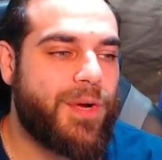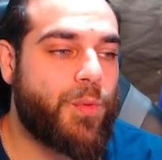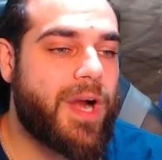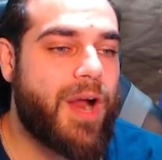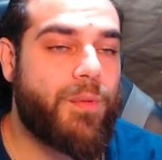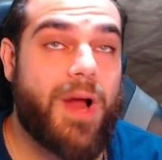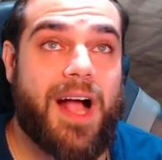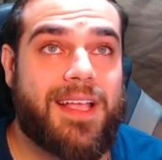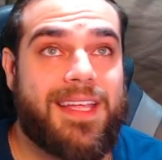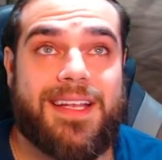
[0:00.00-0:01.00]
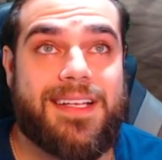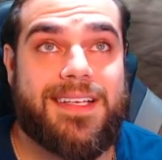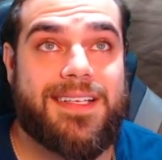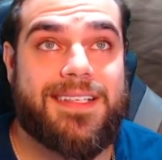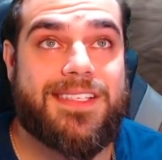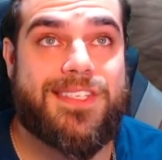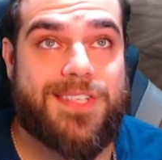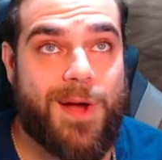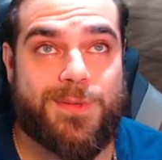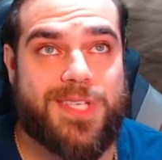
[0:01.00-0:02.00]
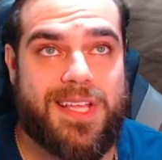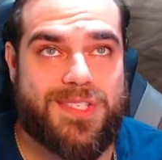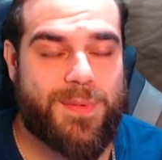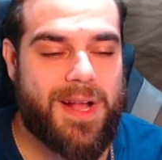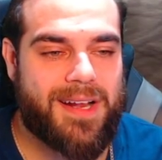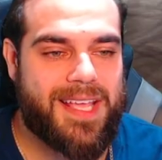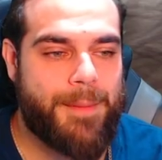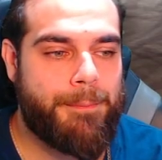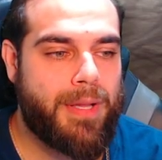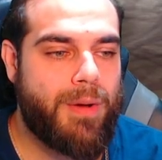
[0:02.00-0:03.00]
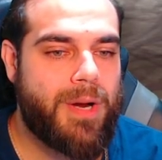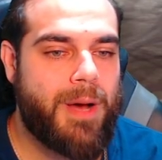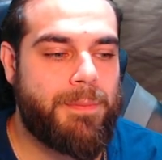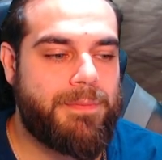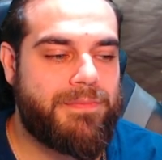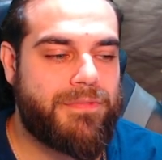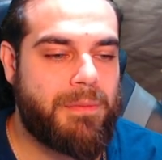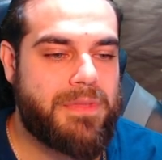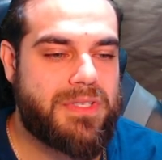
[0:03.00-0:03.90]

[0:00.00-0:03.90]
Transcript: We're not rocking Stone Skin, so we're not going to get blown up from the